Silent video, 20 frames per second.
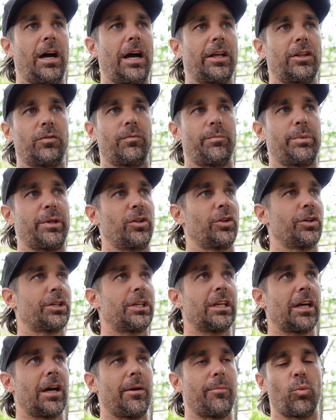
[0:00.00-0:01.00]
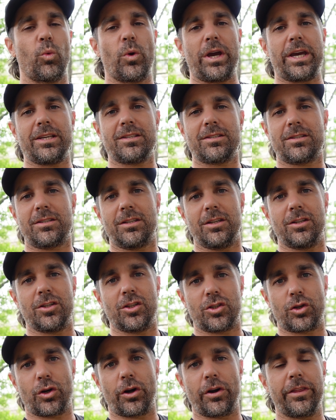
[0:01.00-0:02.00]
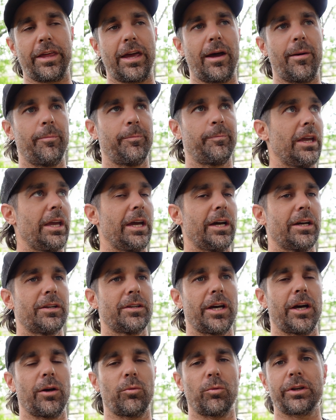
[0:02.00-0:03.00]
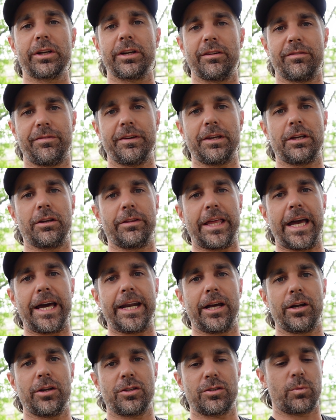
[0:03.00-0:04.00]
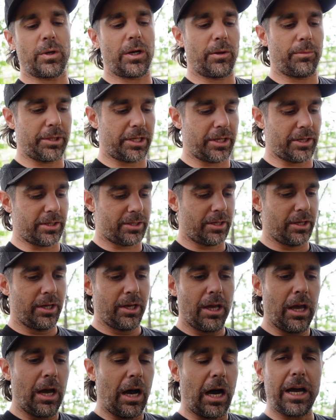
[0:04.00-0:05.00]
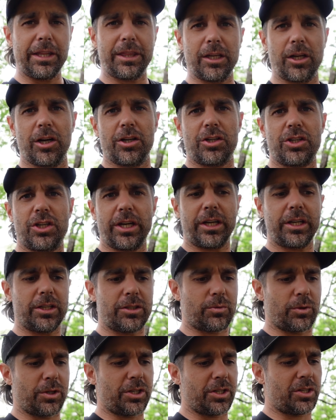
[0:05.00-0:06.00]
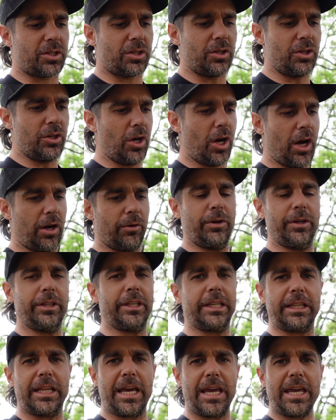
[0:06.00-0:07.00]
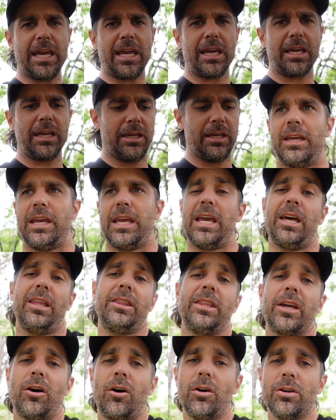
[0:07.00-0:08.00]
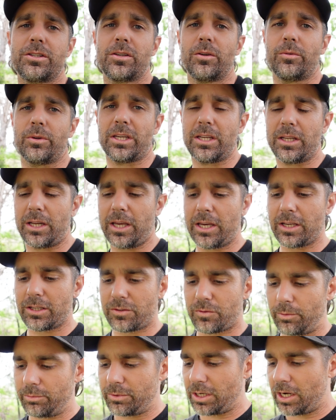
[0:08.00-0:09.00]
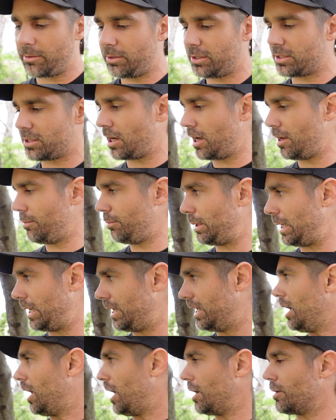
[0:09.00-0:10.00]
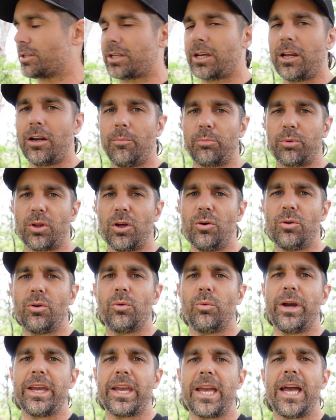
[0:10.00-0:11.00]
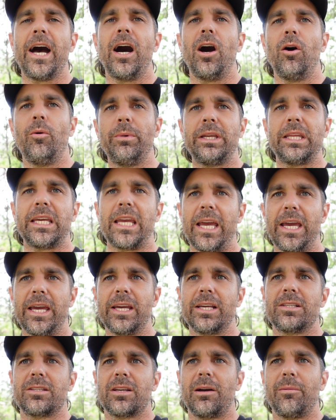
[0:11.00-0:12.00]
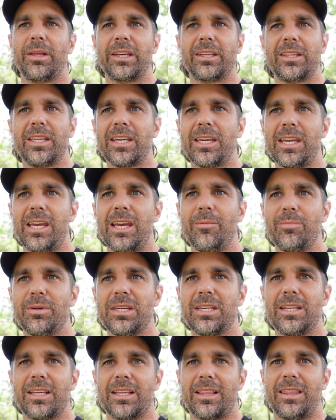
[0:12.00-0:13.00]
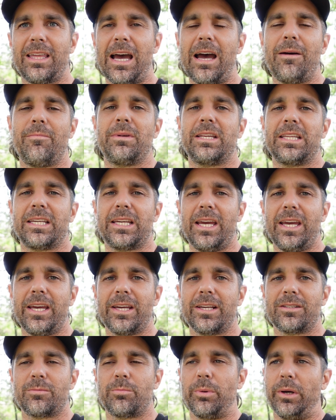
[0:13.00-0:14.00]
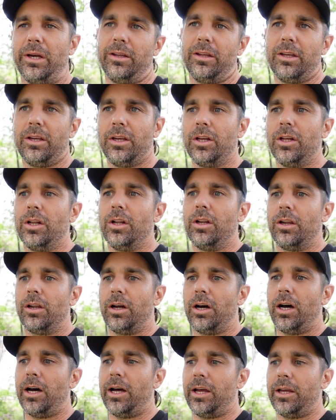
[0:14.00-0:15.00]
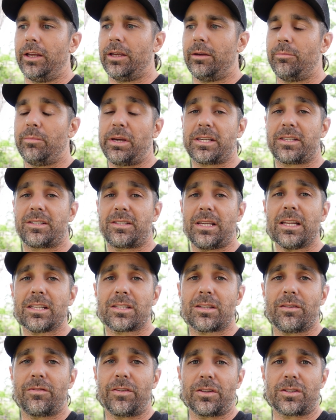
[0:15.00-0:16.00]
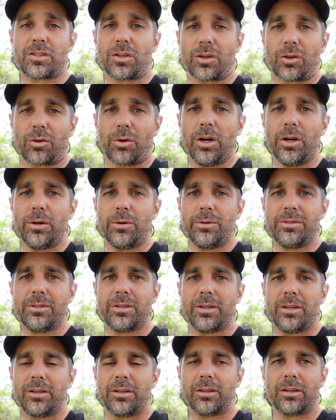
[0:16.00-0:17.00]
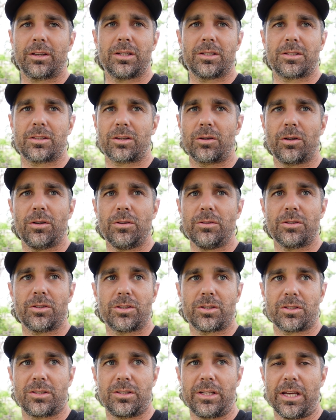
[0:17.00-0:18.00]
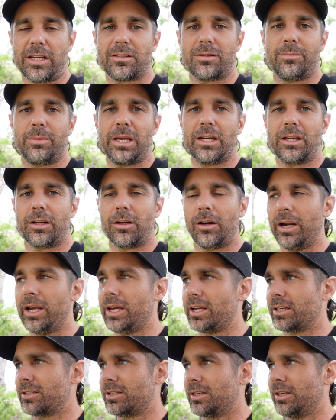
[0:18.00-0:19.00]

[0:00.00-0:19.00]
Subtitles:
I've been looking up ways to deter them and we're gonna figure that out as well because I thought our chickens were just not really laying and they also eat eggs from time to time, but I was kind of blown away how many eggs. I'm like, they can't be eating that many eggs, but it makes sense if it's the crows, because the crows are just decimating our eggs.